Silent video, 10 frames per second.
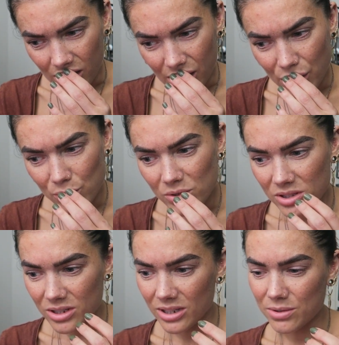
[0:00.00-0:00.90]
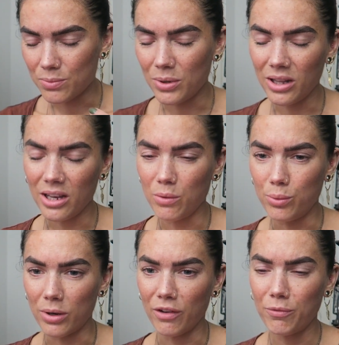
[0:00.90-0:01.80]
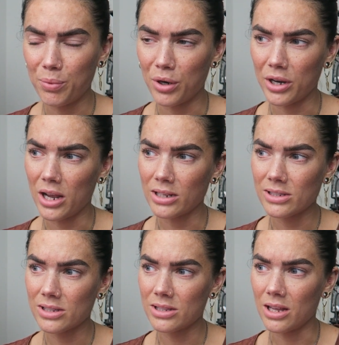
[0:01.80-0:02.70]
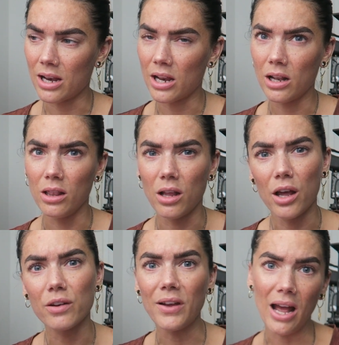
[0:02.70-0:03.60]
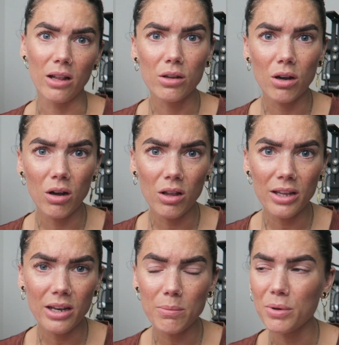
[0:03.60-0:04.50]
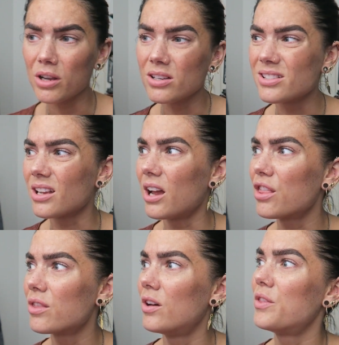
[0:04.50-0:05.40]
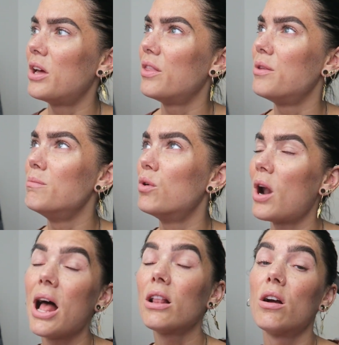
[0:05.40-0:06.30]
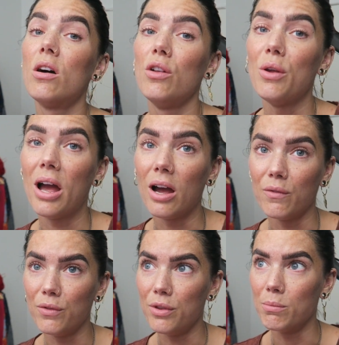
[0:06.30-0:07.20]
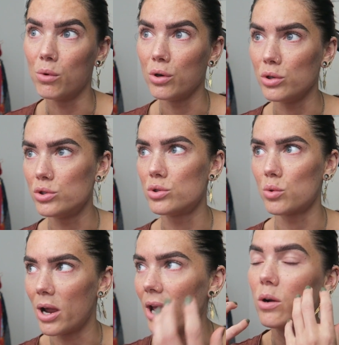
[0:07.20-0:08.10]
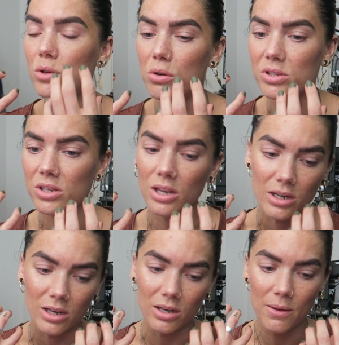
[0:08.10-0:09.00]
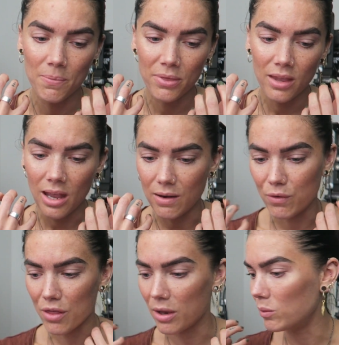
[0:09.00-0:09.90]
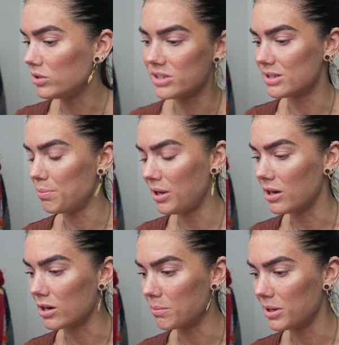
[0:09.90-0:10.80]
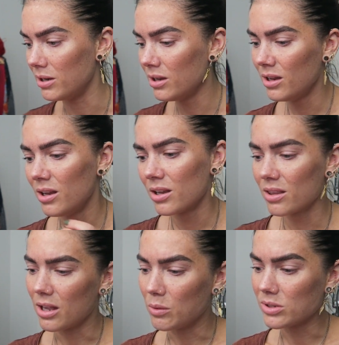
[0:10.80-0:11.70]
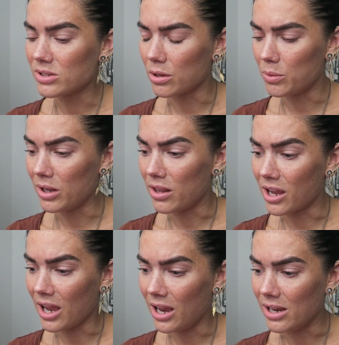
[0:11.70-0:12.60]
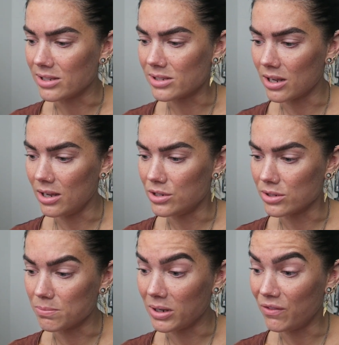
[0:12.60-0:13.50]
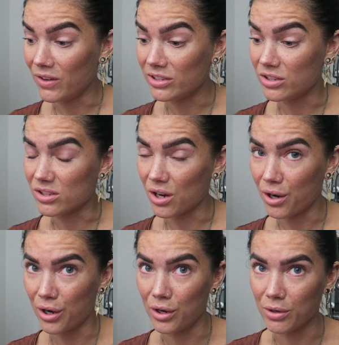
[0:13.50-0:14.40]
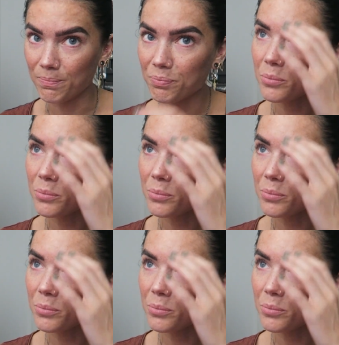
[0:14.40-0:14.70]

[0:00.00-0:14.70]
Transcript: I used these really rough products that had a lot of alcohol in it, because I thought that the more alcohol you have, the more you dry out your skin and everything will disappear. But that was not really the case. My face just hurt.